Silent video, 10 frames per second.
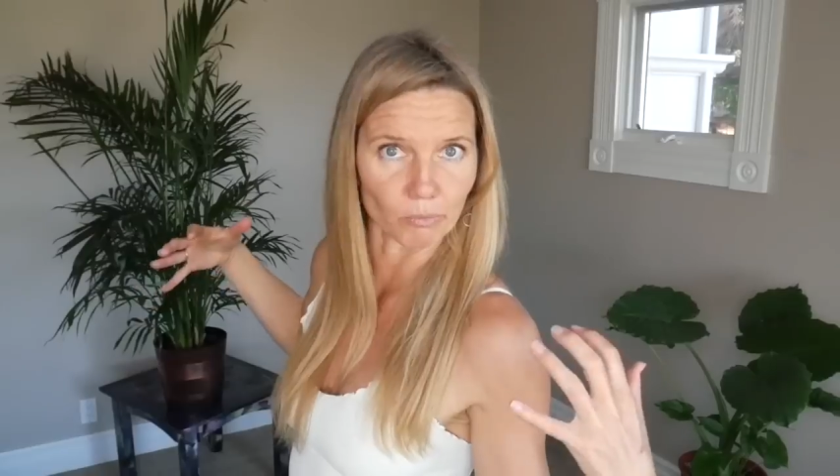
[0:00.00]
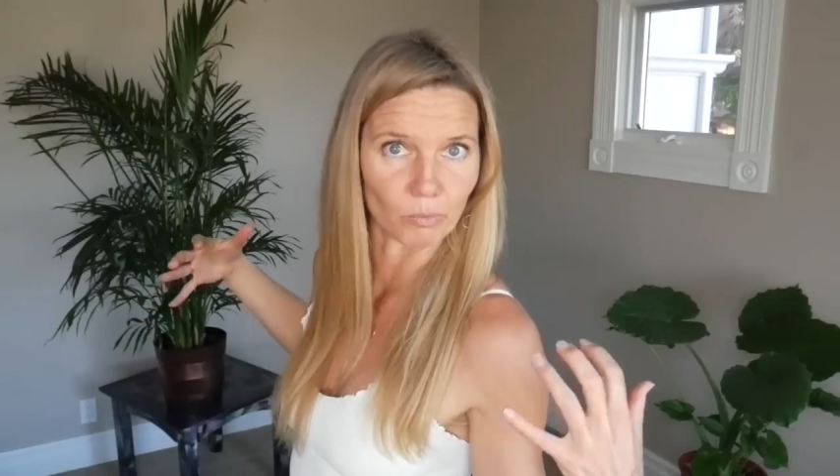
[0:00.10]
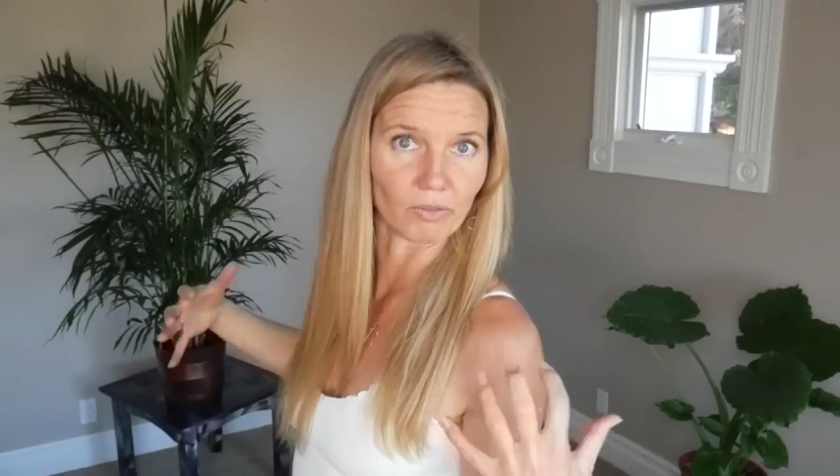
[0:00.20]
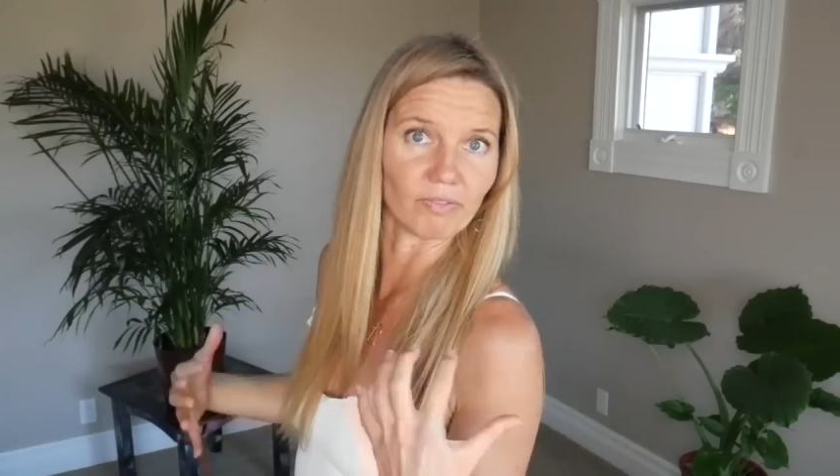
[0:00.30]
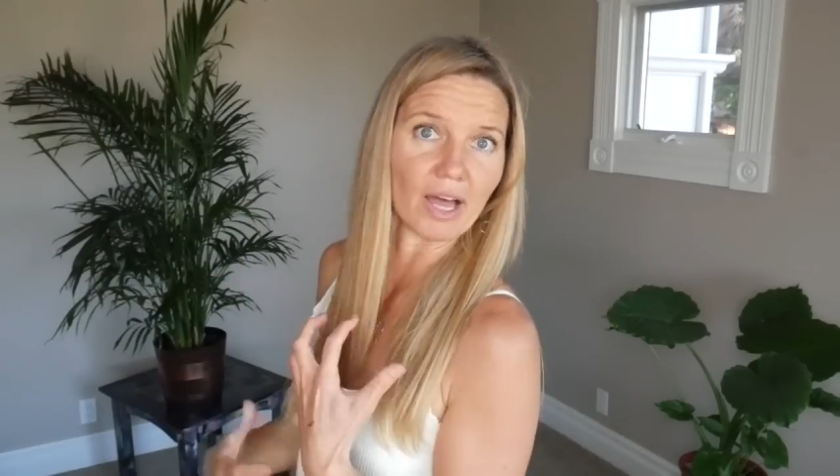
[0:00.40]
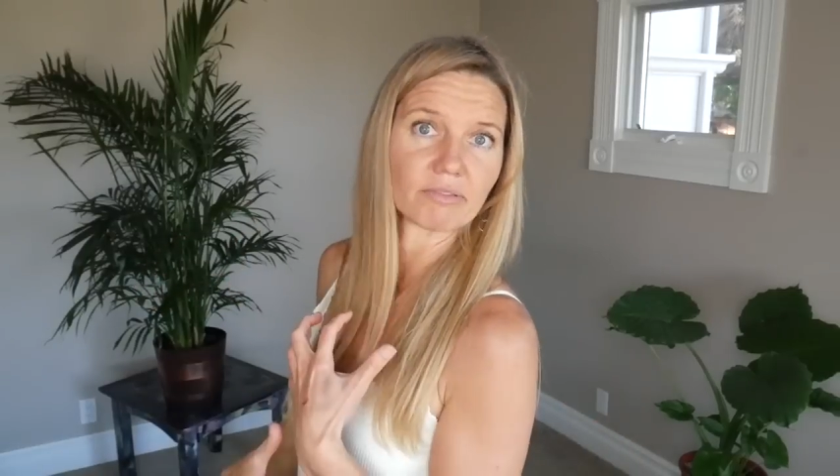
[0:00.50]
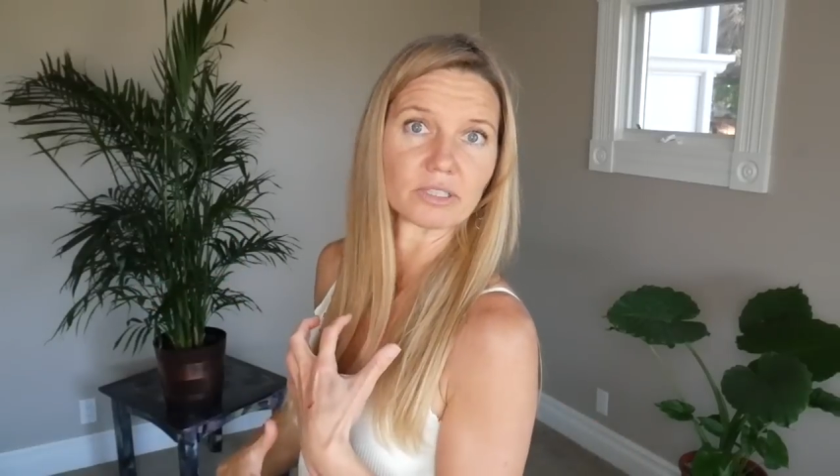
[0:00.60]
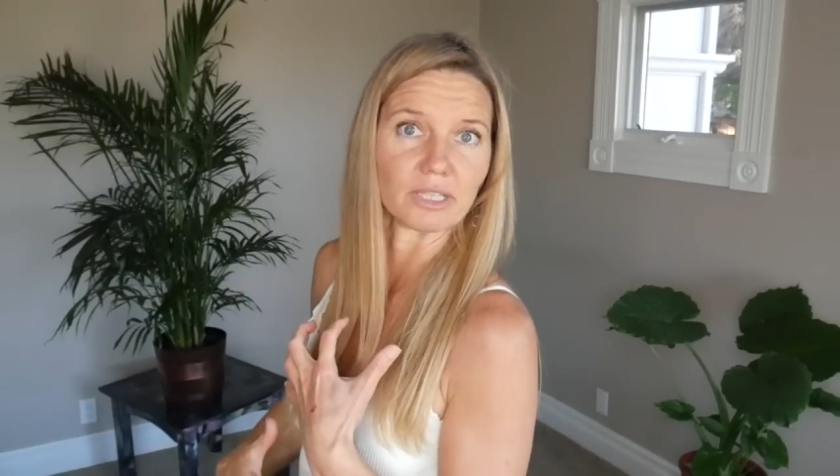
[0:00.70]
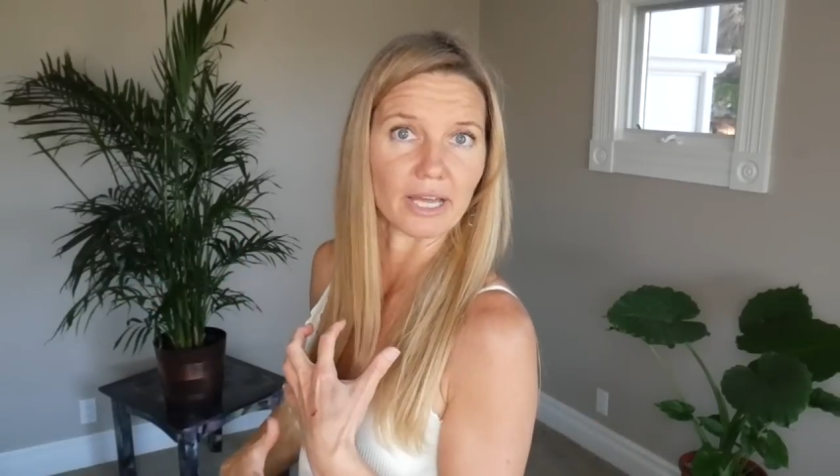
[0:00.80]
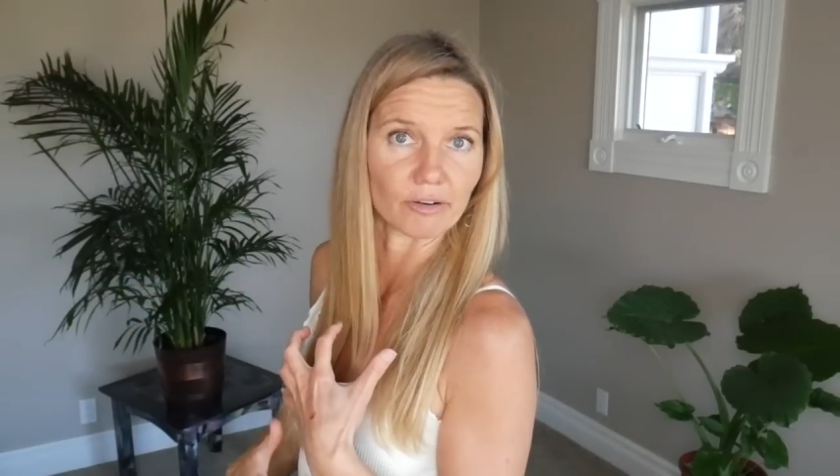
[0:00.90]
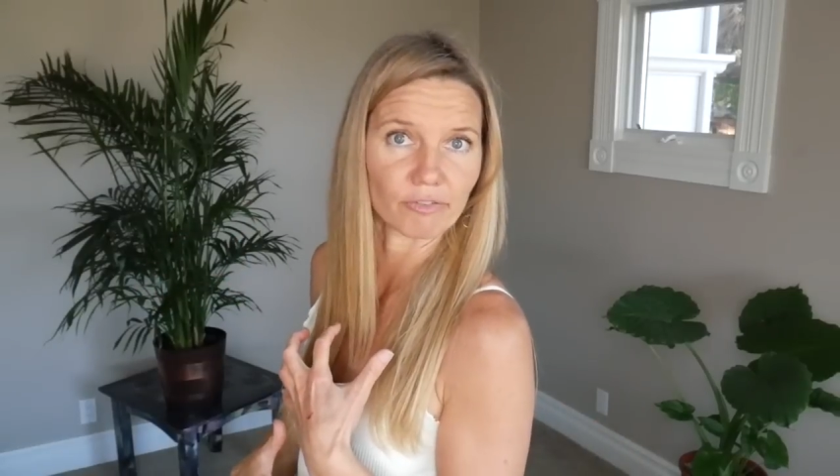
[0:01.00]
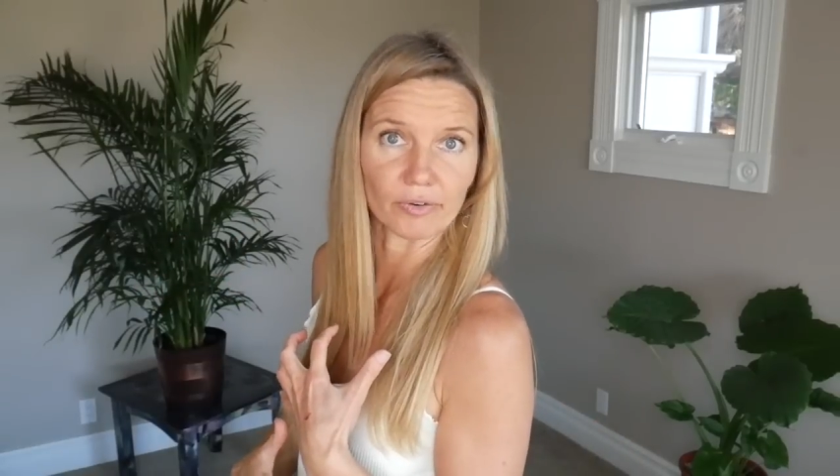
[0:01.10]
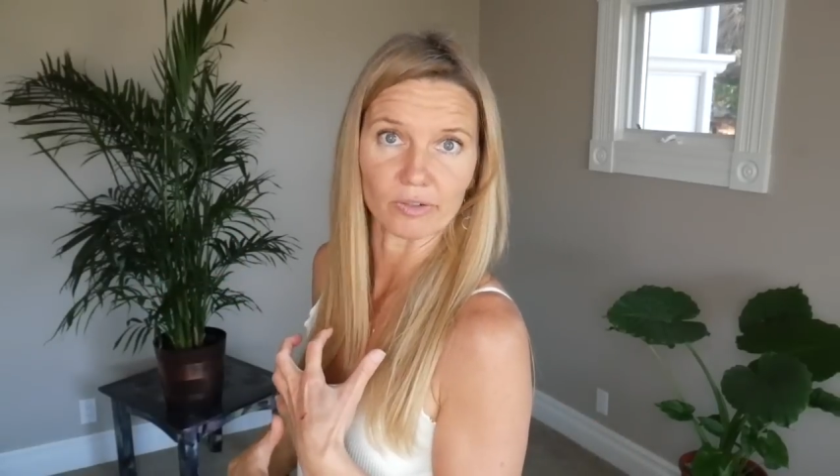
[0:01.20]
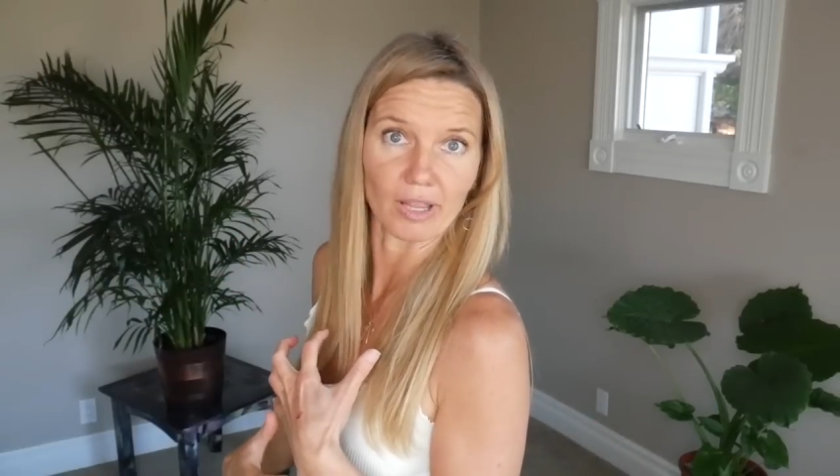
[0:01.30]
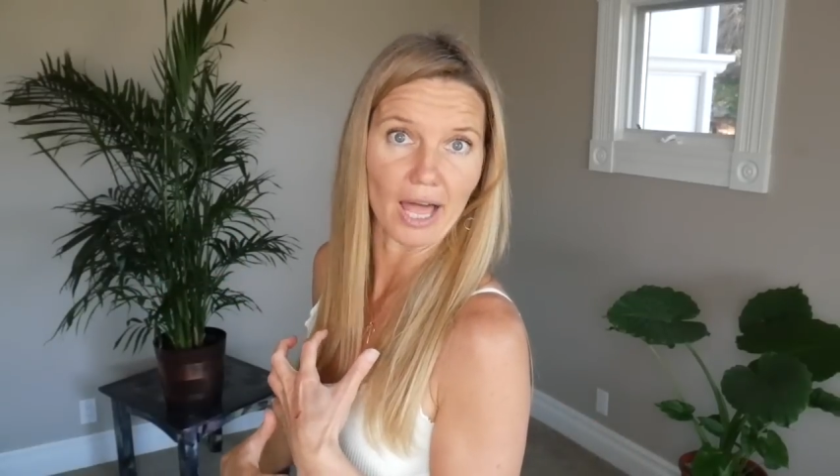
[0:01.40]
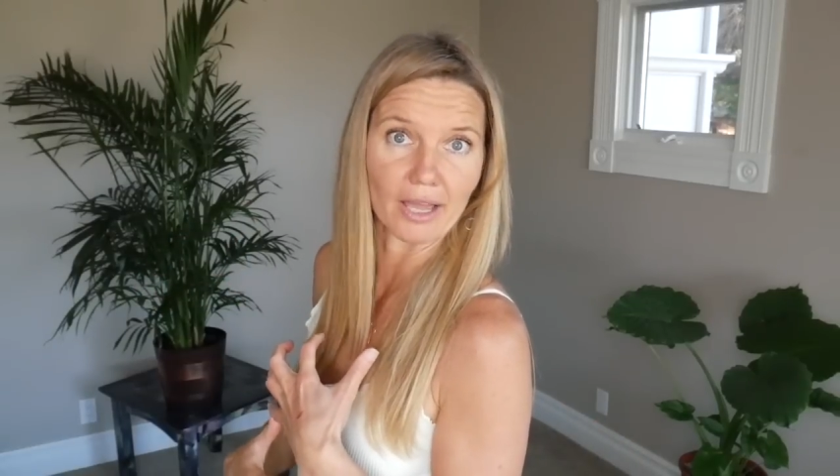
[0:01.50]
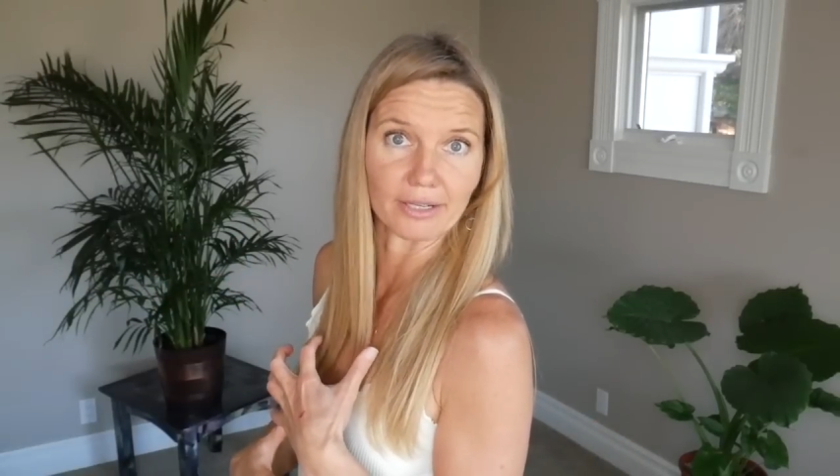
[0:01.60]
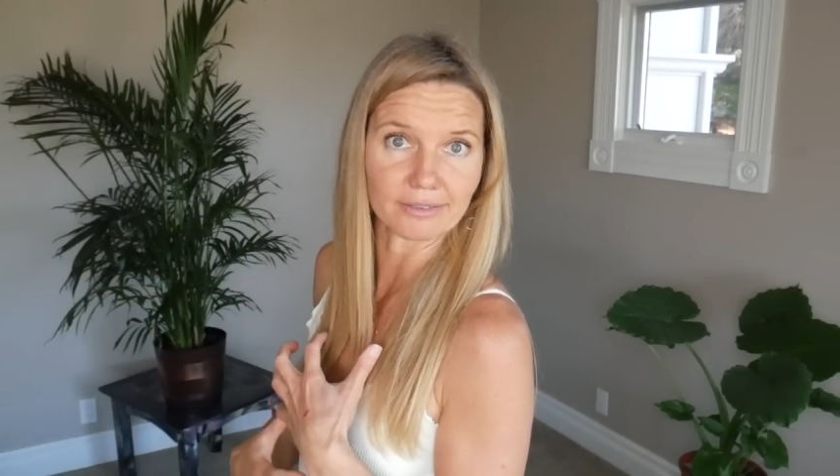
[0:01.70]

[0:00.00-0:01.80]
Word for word: Will never let a fertile egg